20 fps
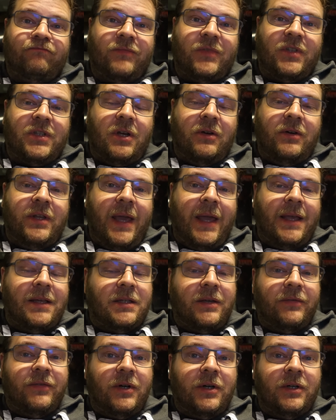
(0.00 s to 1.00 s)
Sony
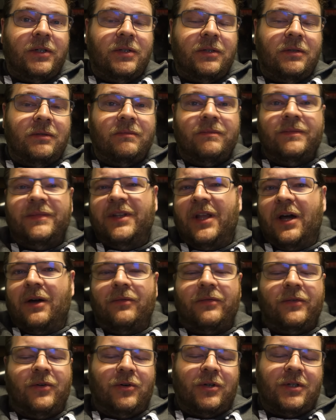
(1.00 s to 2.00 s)
A7 R2? No,
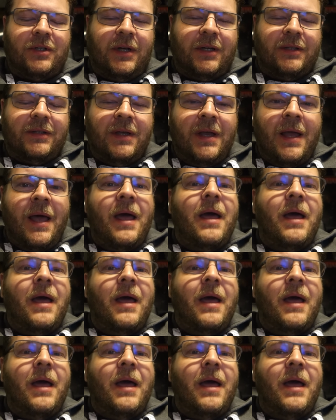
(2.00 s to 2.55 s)
of course not.